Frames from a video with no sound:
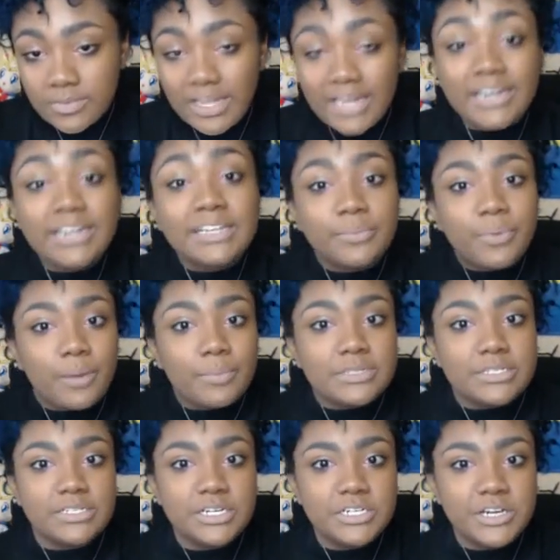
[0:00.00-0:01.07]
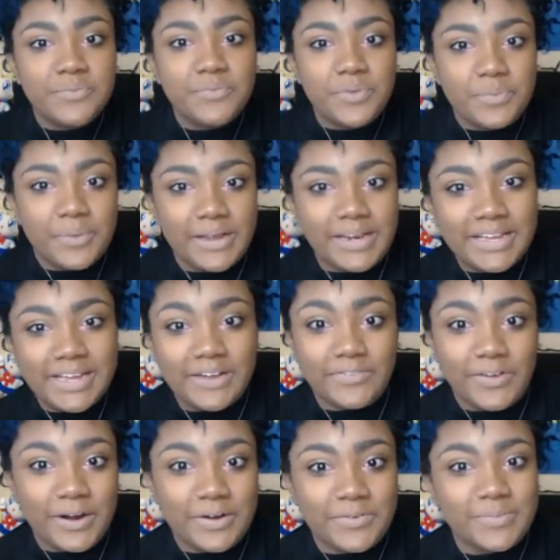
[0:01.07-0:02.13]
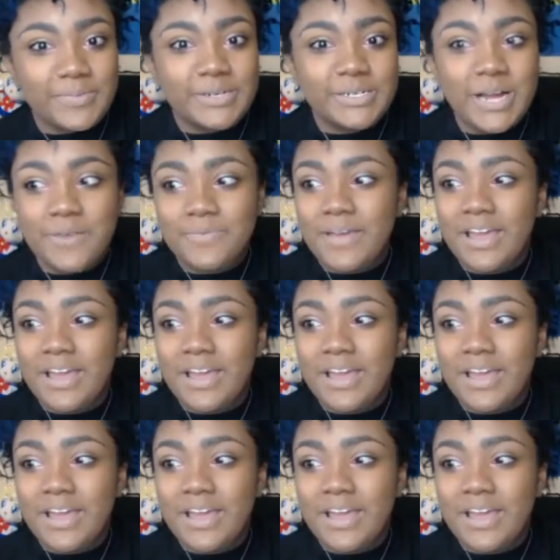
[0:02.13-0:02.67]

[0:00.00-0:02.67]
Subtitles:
and he did promise a touch-up, but he got fired from the shop,